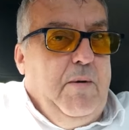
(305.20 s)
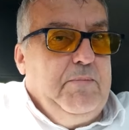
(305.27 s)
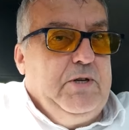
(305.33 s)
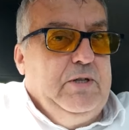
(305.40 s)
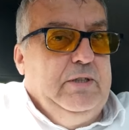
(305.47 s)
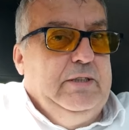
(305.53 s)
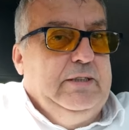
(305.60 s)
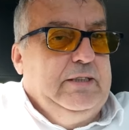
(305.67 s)

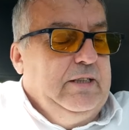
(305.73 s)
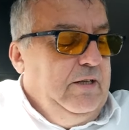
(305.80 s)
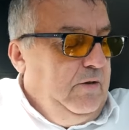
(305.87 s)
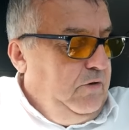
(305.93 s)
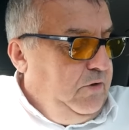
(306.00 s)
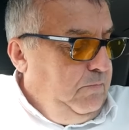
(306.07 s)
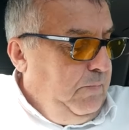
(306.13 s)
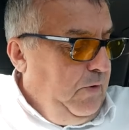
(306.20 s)
options.
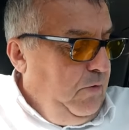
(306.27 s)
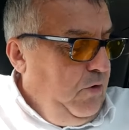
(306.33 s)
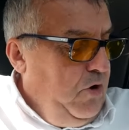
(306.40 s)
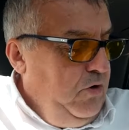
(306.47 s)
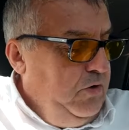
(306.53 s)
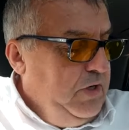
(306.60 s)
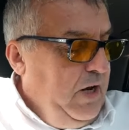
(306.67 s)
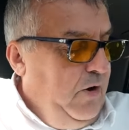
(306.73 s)
But
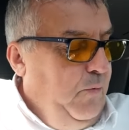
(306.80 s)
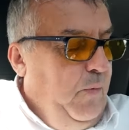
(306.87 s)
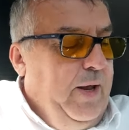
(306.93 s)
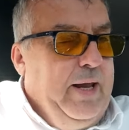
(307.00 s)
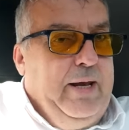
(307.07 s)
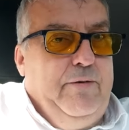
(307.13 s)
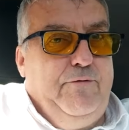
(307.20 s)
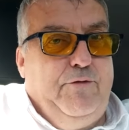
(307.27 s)
who's going to
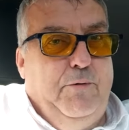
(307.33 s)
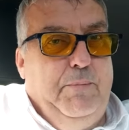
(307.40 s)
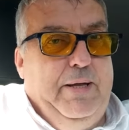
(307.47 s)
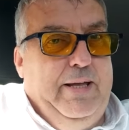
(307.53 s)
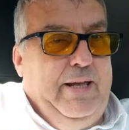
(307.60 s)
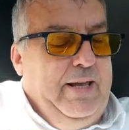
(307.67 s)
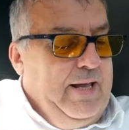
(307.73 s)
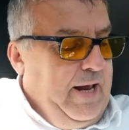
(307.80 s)
win for
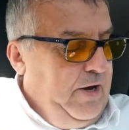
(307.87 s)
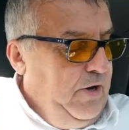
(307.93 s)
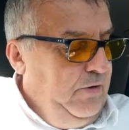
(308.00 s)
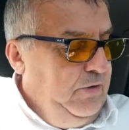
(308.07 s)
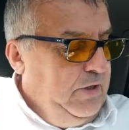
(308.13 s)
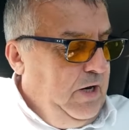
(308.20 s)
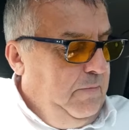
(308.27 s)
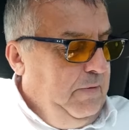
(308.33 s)
me, and
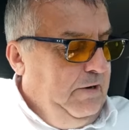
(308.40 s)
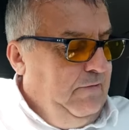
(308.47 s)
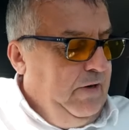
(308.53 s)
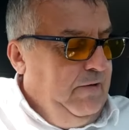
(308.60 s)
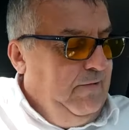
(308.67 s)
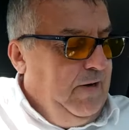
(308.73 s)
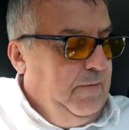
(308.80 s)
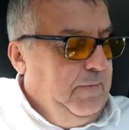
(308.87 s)
who's going to be the
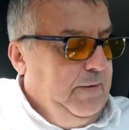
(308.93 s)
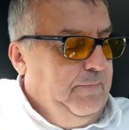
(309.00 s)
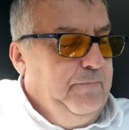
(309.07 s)
runner up?